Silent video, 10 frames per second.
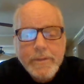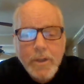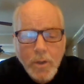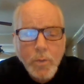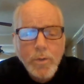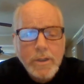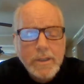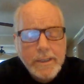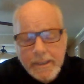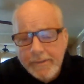Go to work,
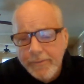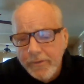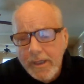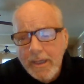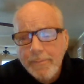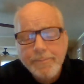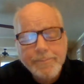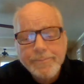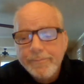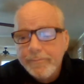get a different job,
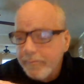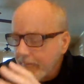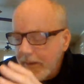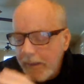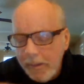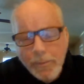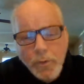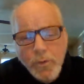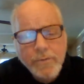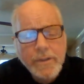
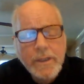move,